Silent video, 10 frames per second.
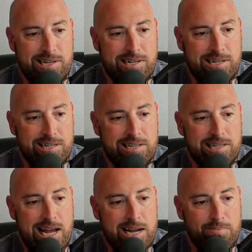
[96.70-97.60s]
let's
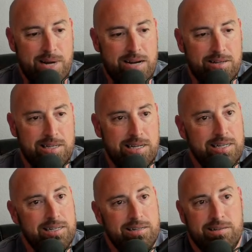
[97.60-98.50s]
talk about
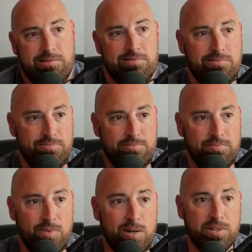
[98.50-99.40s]

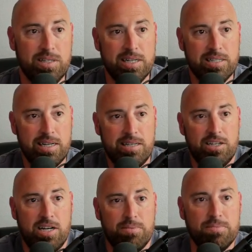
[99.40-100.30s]
when will the next ice age happen.